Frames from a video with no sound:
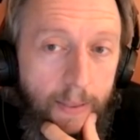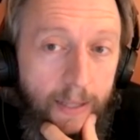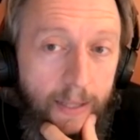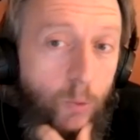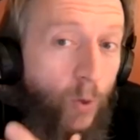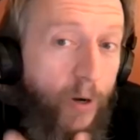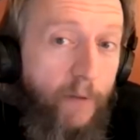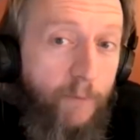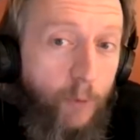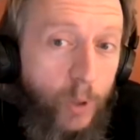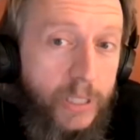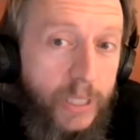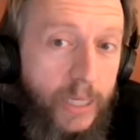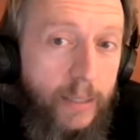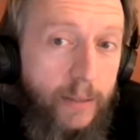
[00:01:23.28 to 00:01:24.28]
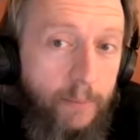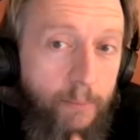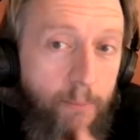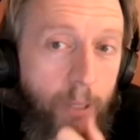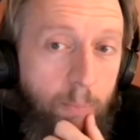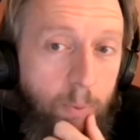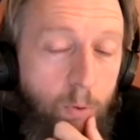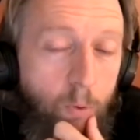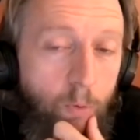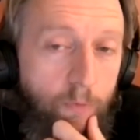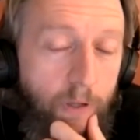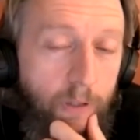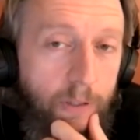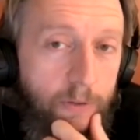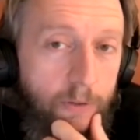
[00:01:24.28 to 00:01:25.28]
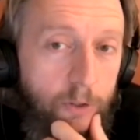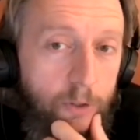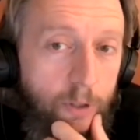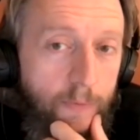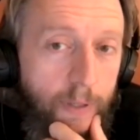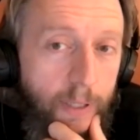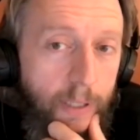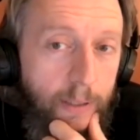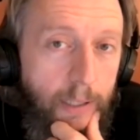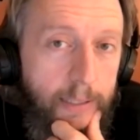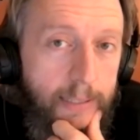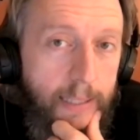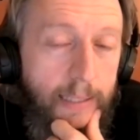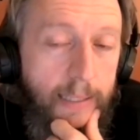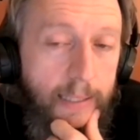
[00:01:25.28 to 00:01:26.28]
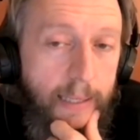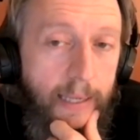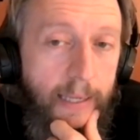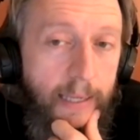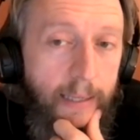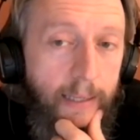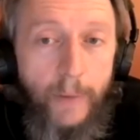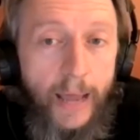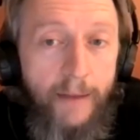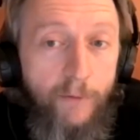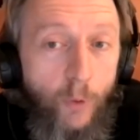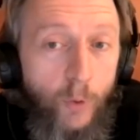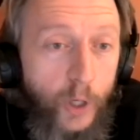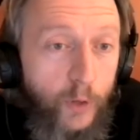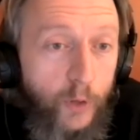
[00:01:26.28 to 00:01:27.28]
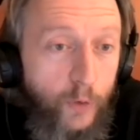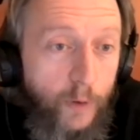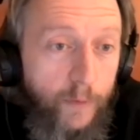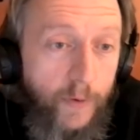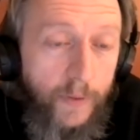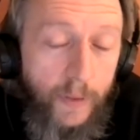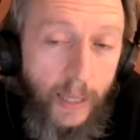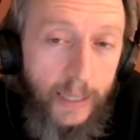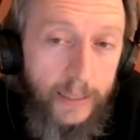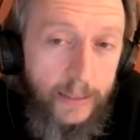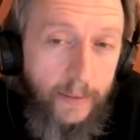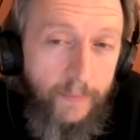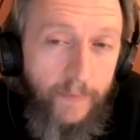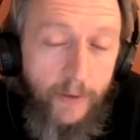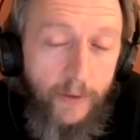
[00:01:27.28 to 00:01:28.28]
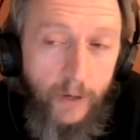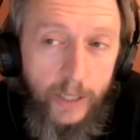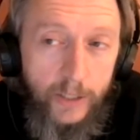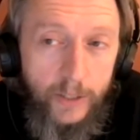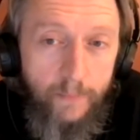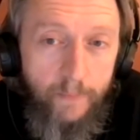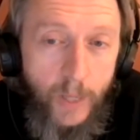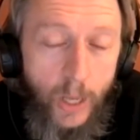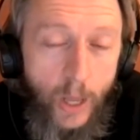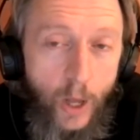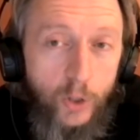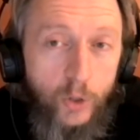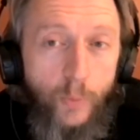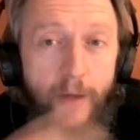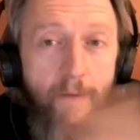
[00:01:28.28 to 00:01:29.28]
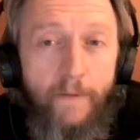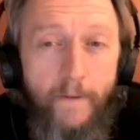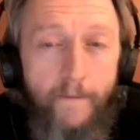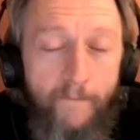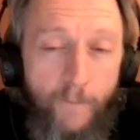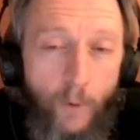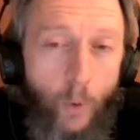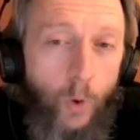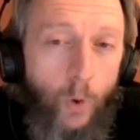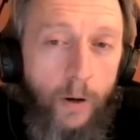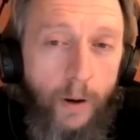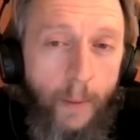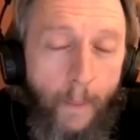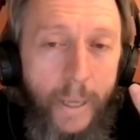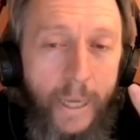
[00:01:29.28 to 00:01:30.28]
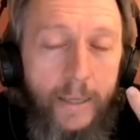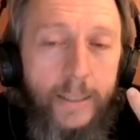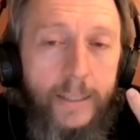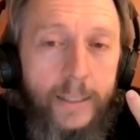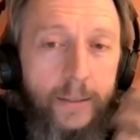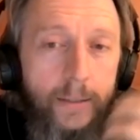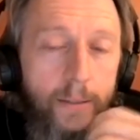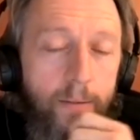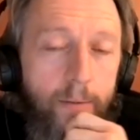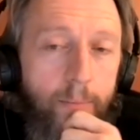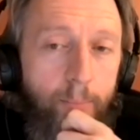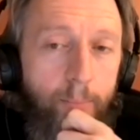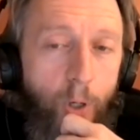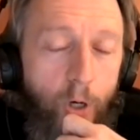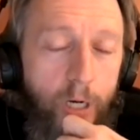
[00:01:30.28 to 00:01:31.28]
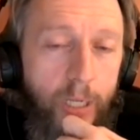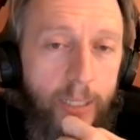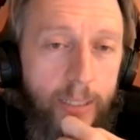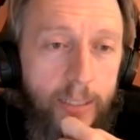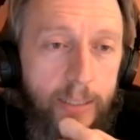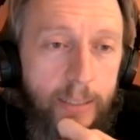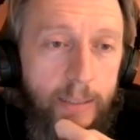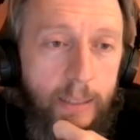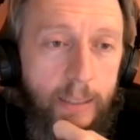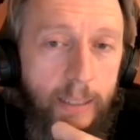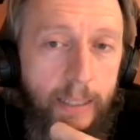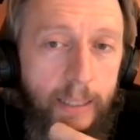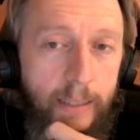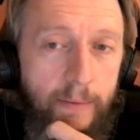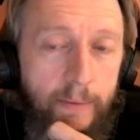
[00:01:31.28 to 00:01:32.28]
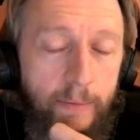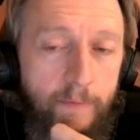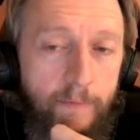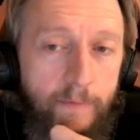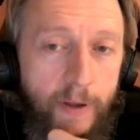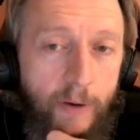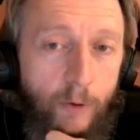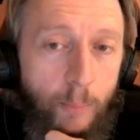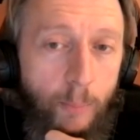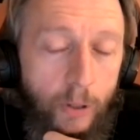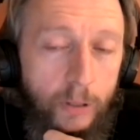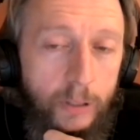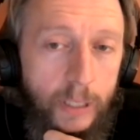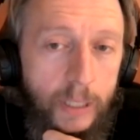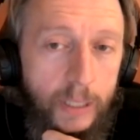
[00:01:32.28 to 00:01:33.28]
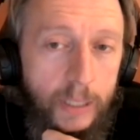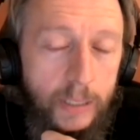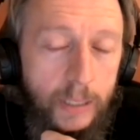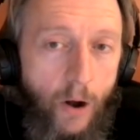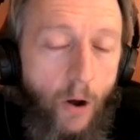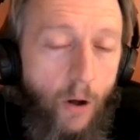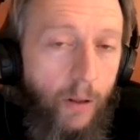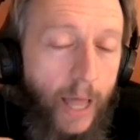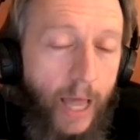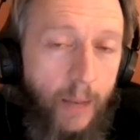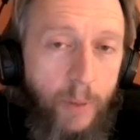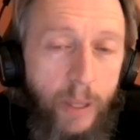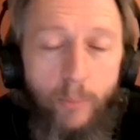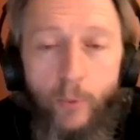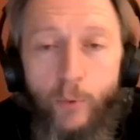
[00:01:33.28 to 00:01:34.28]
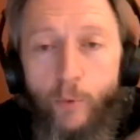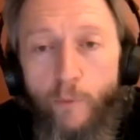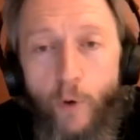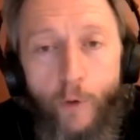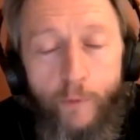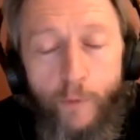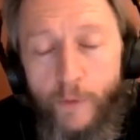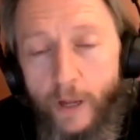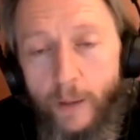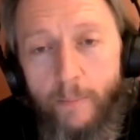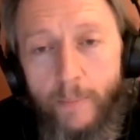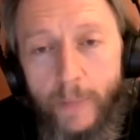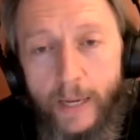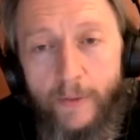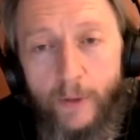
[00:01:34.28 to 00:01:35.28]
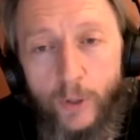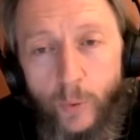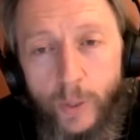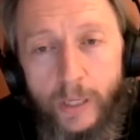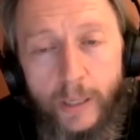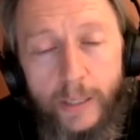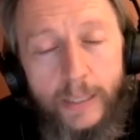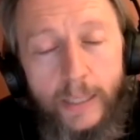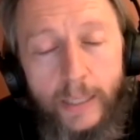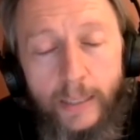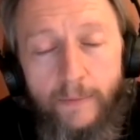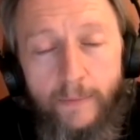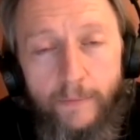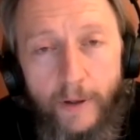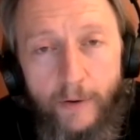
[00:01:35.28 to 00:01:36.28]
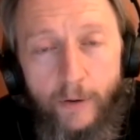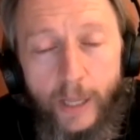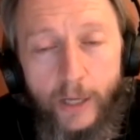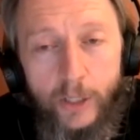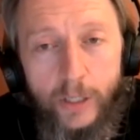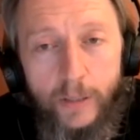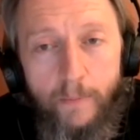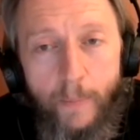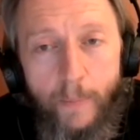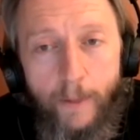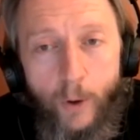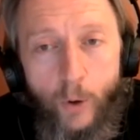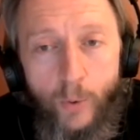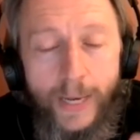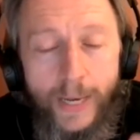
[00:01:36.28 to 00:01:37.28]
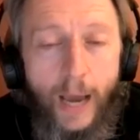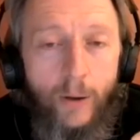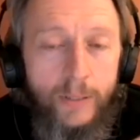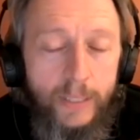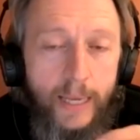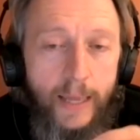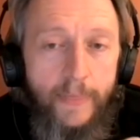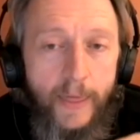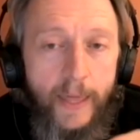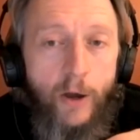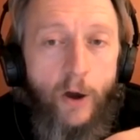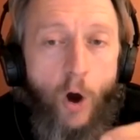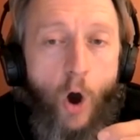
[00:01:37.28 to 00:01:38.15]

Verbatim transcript: That's one in 14 people who filled out the survey said that they had voted conservative in the last federal election. So we have the four biggest parties in federal politics all had people who vote for them in the 2019 federal election who now say they